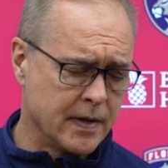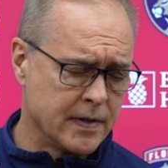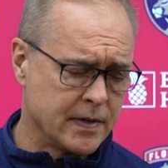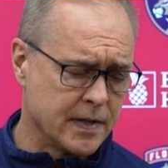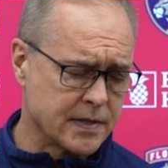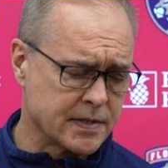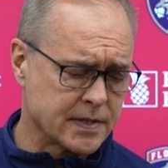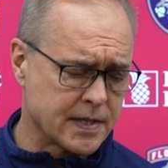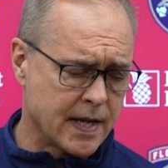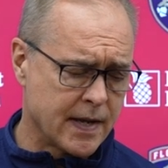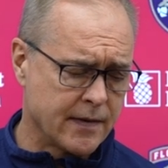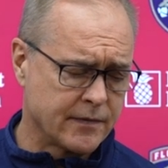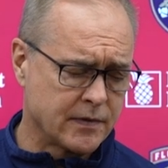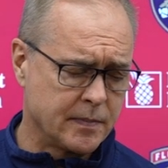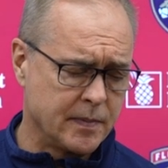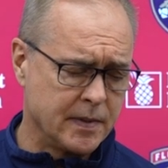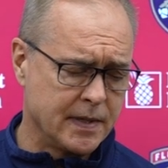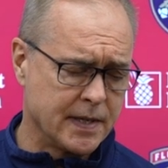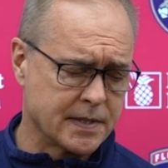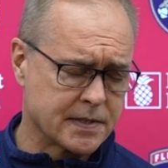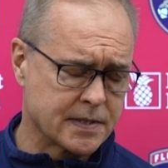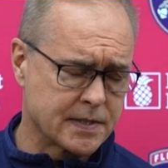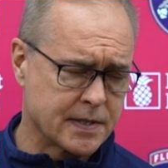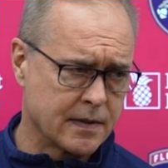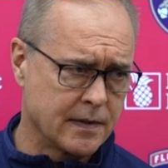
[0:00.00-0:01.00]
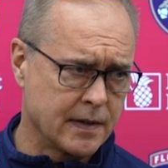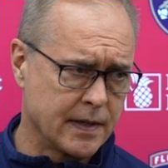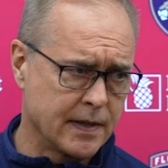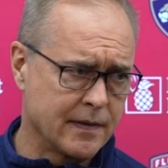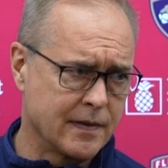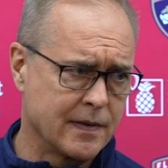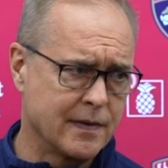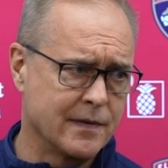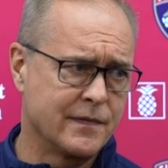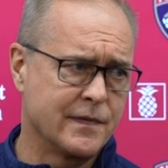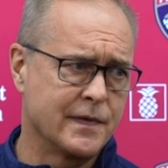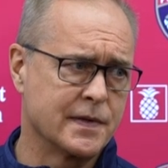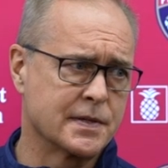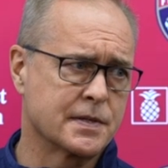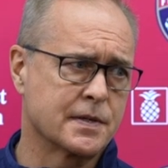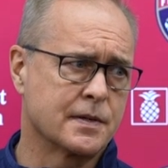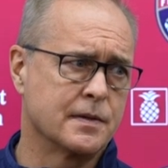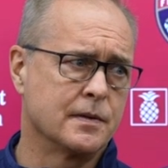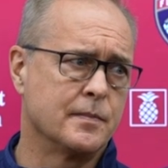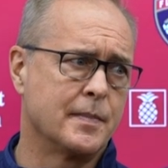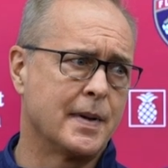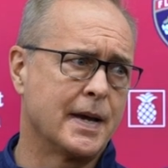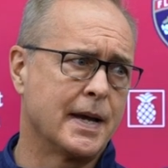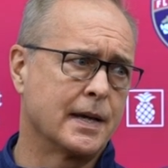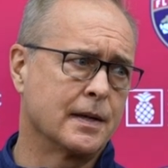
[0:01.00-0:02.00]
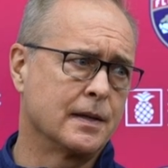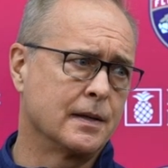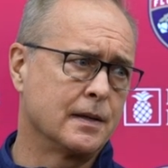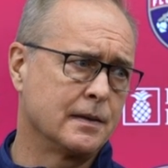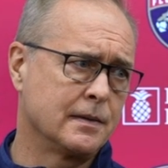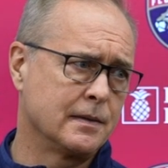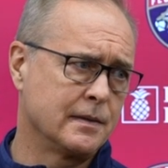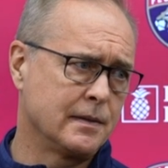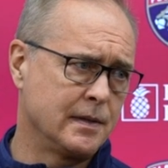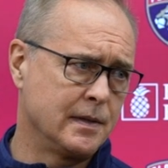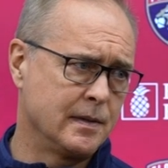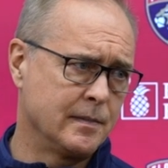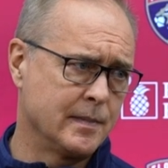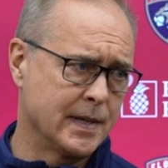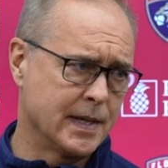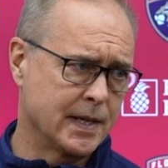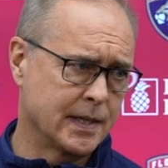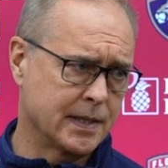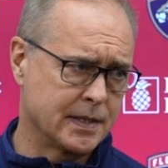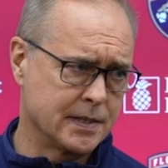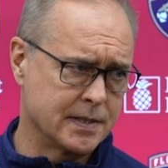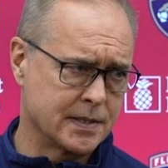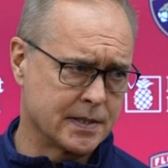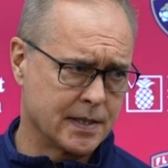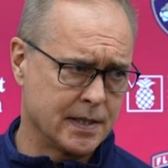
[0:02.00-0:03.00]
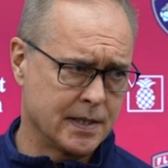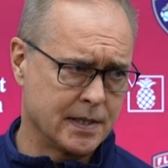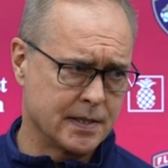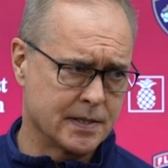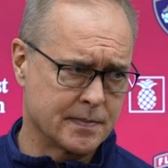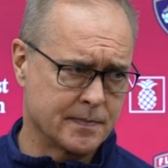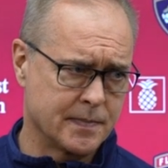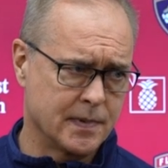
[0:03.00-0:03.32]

doesn't have to be necessarily the physical battle in Mackey's case,